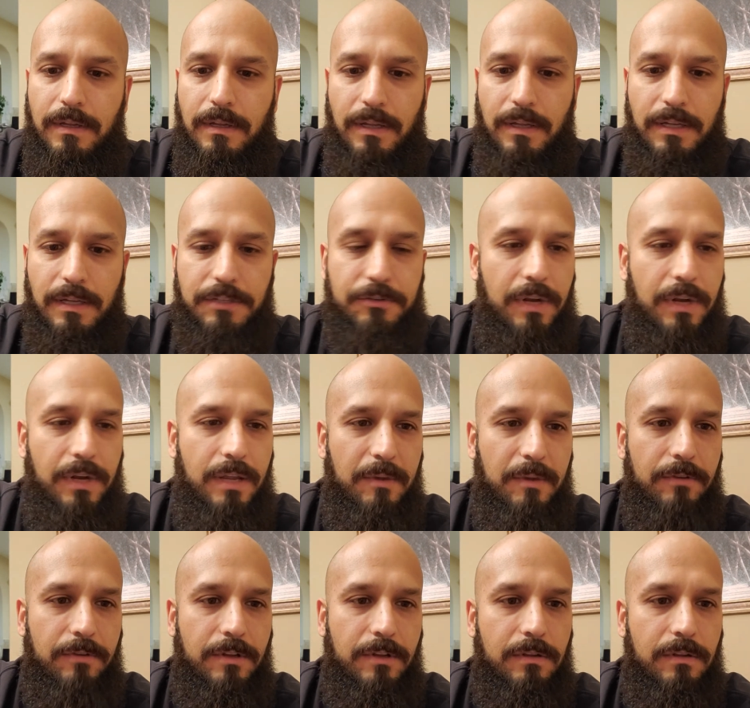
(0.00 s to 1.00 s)
That's right, my
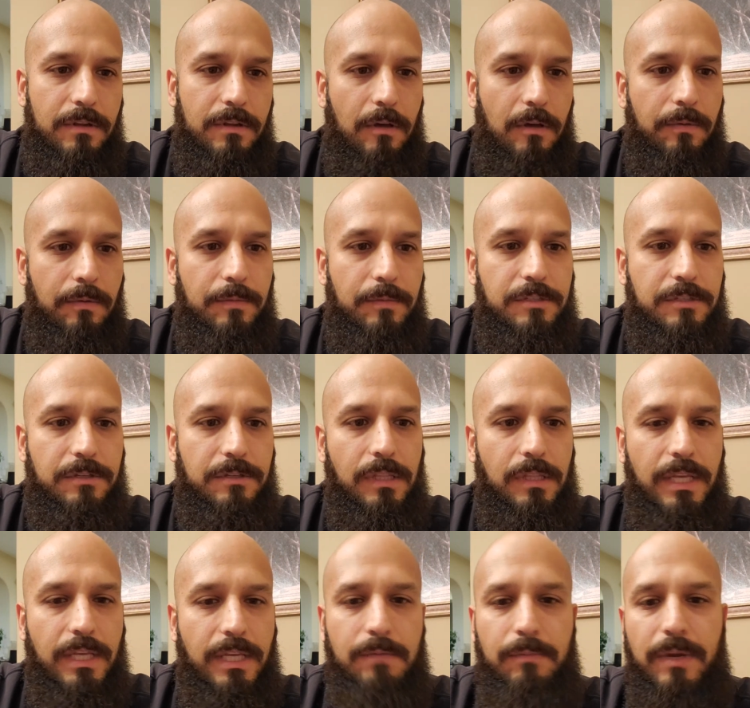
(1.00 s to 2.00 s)
friend. You can call me Mr. Clean,